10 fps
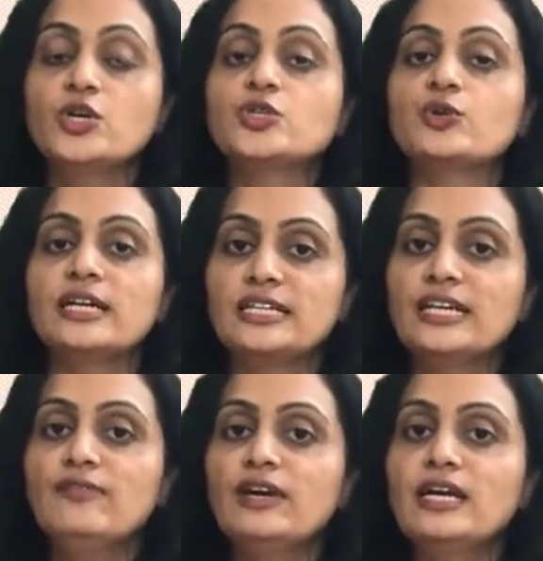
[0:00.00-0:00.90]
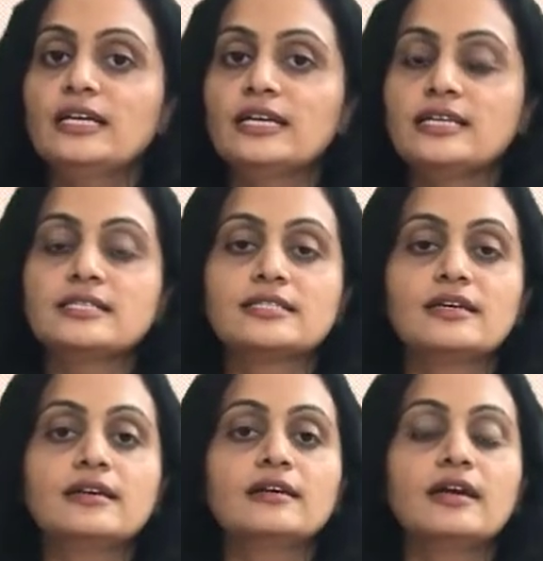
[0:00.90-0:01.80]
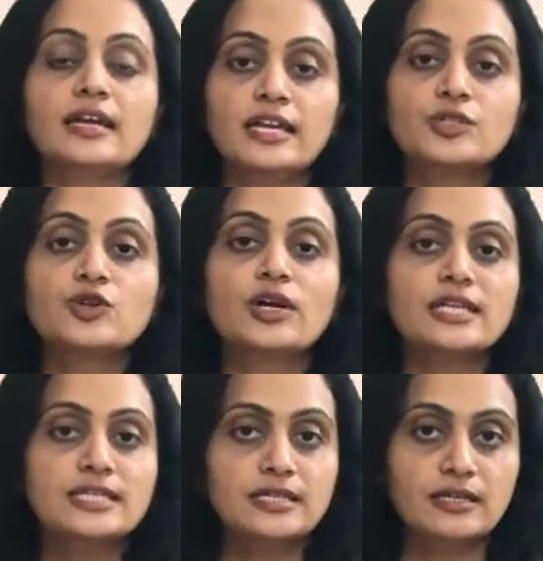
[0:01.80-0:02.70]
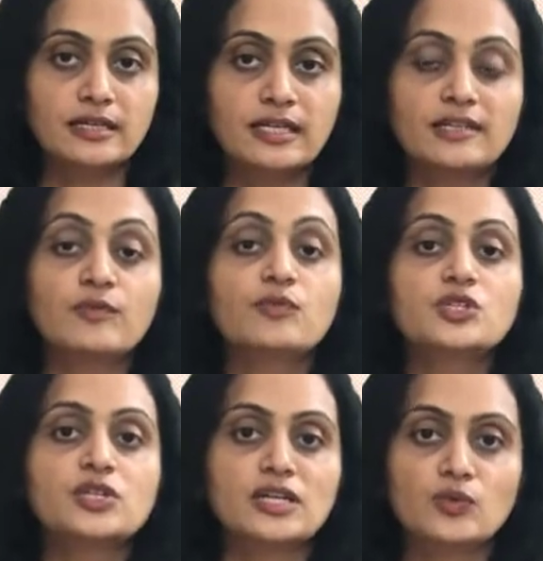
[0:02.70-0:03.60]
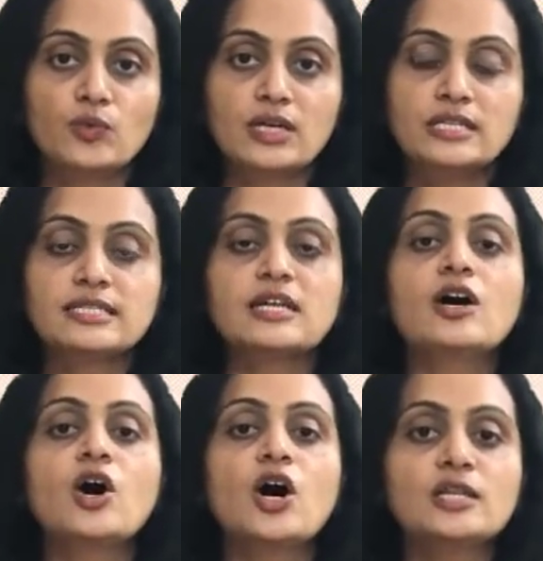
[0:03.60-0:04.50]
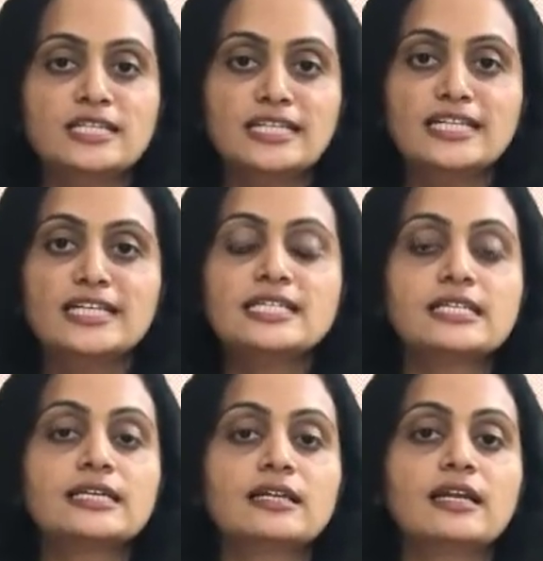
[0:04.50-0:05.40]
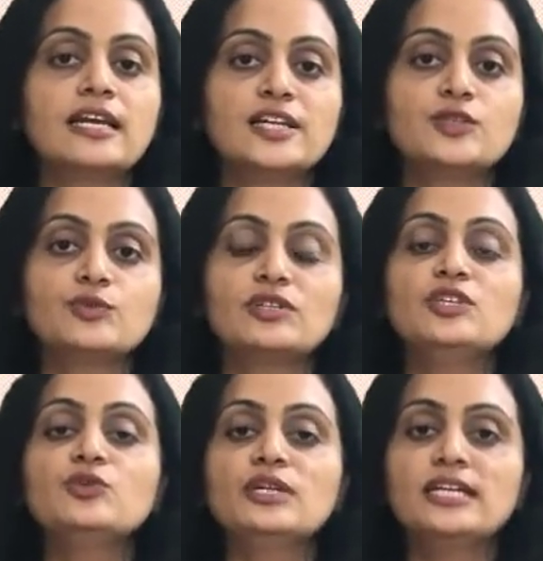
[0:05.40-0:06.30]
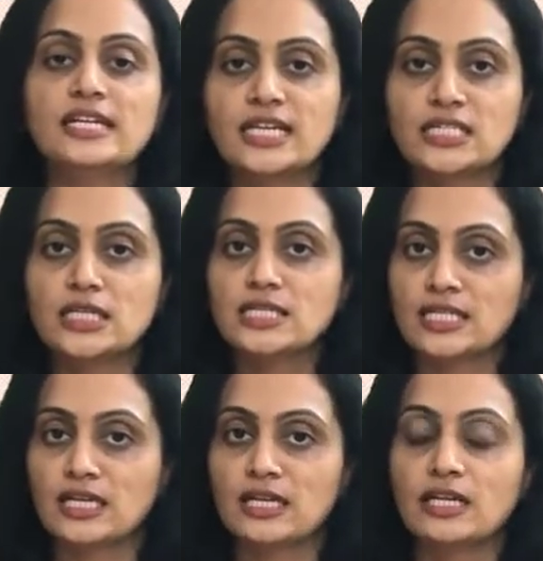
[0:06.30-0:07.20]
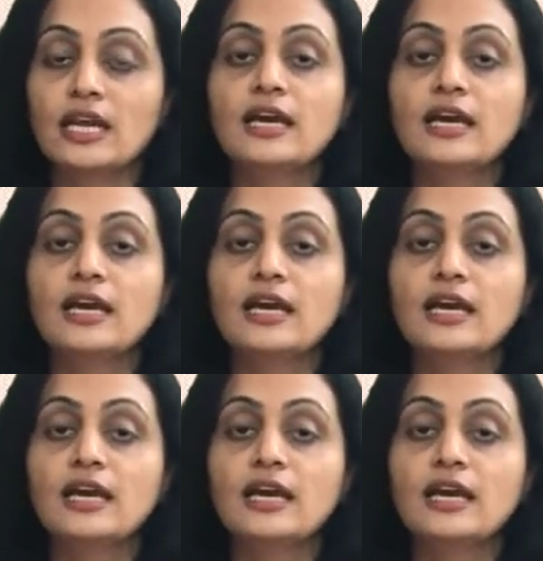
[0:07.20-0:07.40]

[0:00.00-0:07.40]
So rectifier is the electronic circuit which converts the alternating signal into the unidirectional signal.